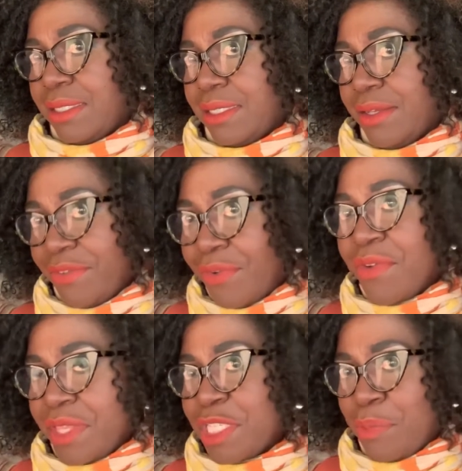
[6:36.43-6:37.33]
for
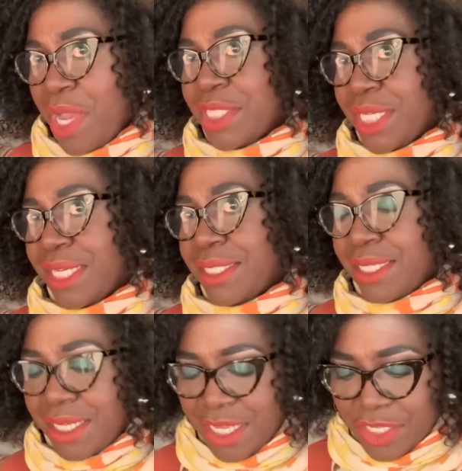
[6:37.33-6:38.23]
this project.
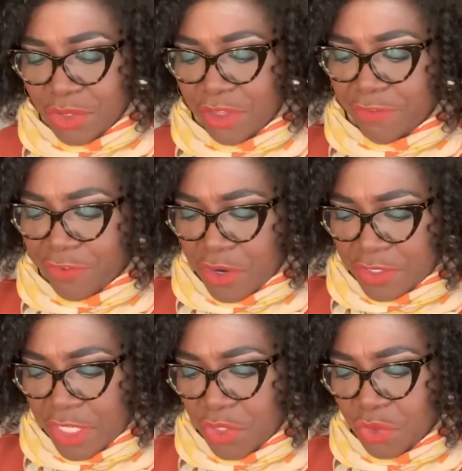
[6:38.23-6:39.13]
So the first
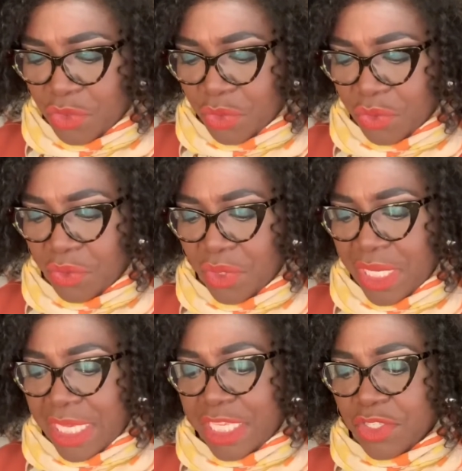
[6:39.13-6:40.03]
thing you do
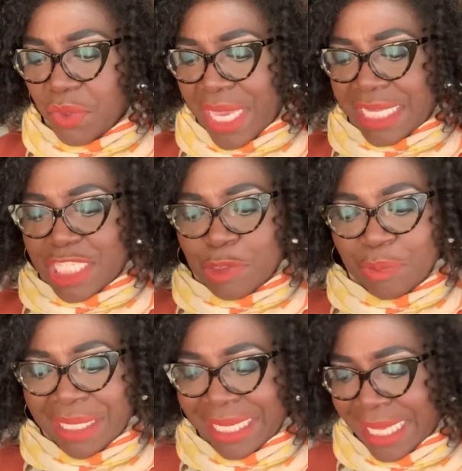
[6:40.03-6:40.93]
is you
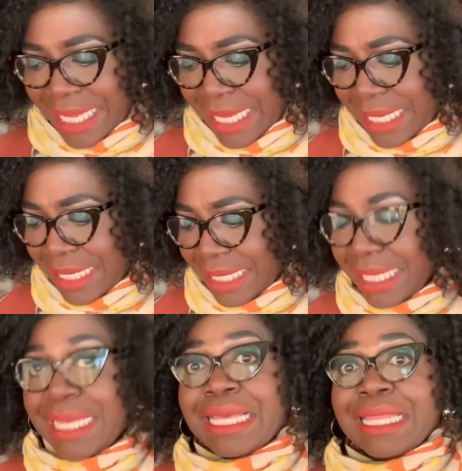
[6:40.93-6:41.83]
explain
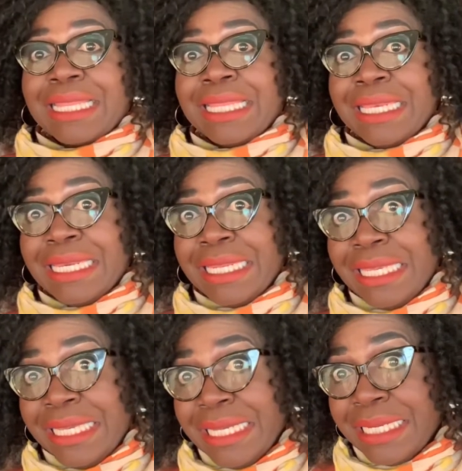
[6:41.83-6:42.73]
the
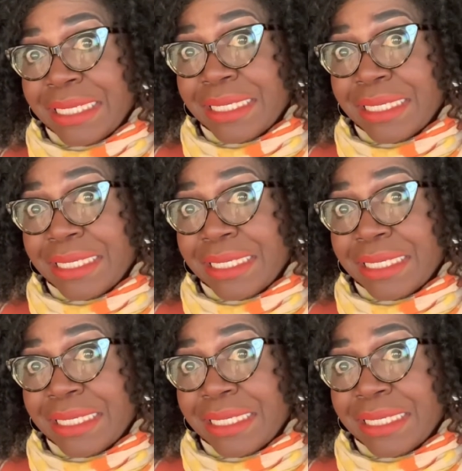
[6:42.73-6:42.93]
need